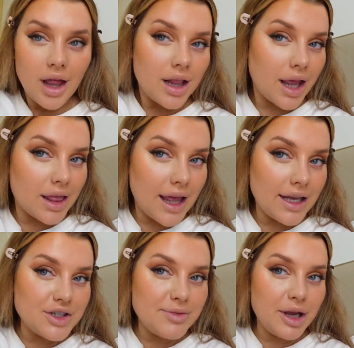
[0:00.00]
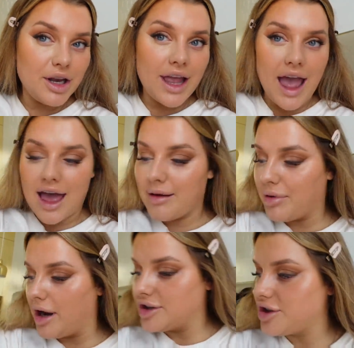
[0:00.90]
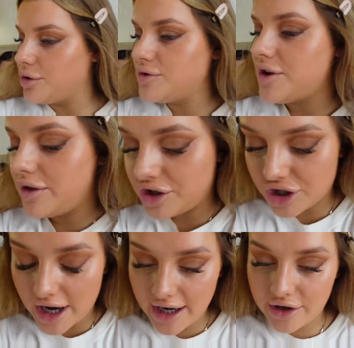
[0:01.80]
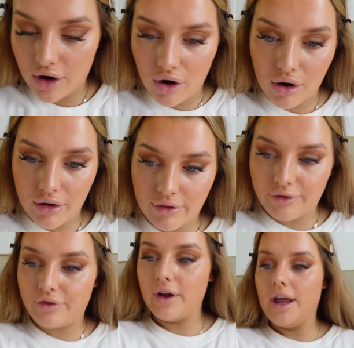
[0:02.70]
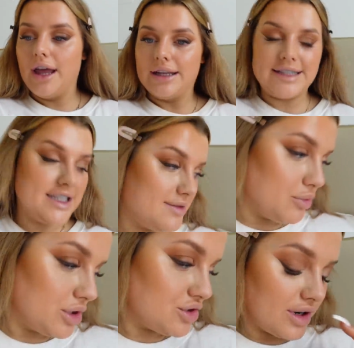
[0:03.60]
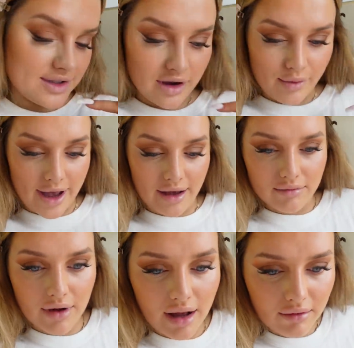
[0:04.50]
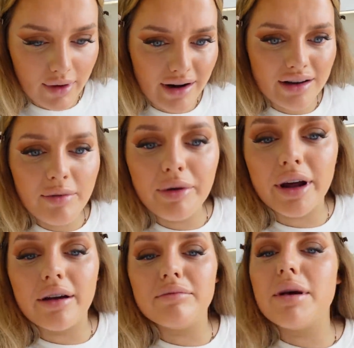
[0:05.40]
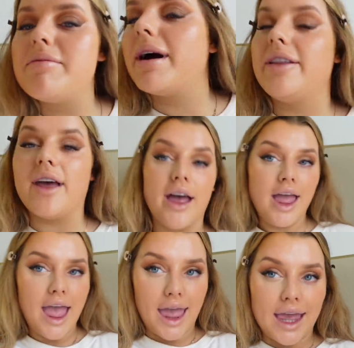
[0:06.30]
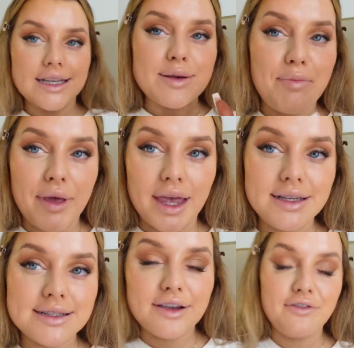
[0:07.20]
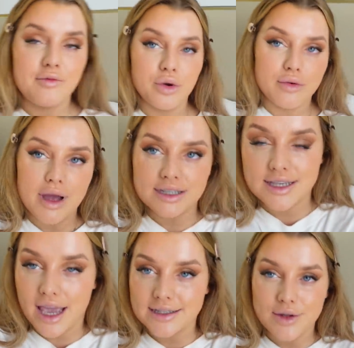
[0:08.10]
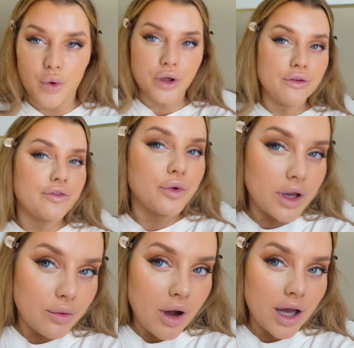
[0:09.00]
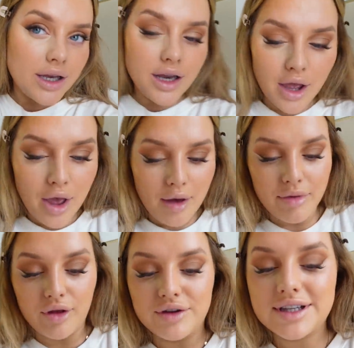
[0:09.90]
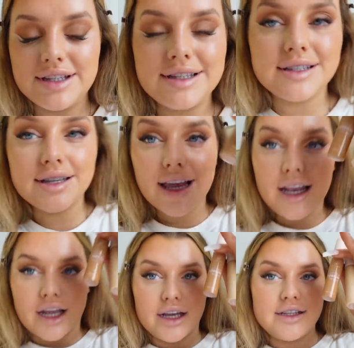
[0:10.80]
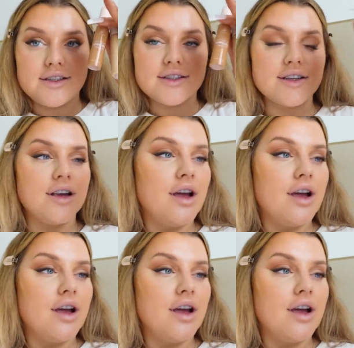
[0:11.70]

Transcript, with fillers: Like they just make you look airbrush and also the shade of tinted moisturiser I wear, where did I put it? Maybe back in there, is a Bisque from Laura Mercier. It's the oil-free one. But those concealers,